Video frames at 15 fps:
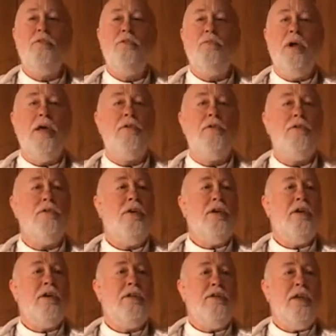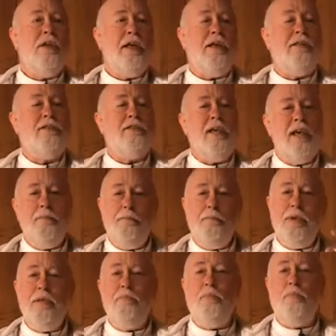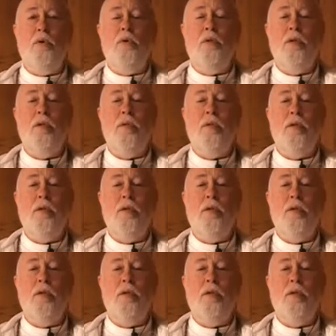would rather take 10 people